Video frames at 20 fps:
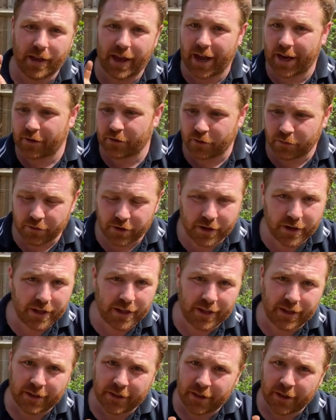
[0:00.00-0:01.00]

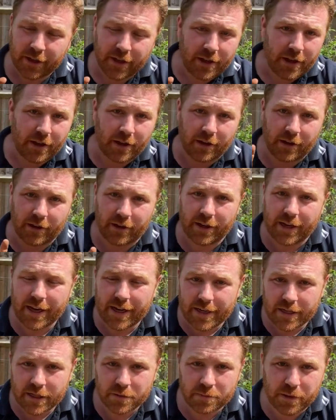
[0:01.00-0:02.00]
agrimony,
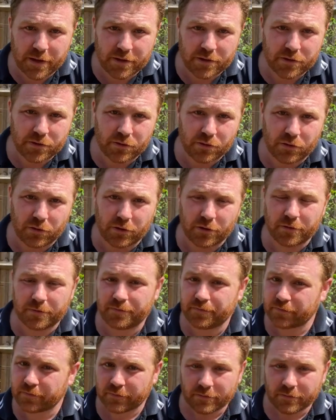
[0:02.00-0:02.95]
lady's bed straw,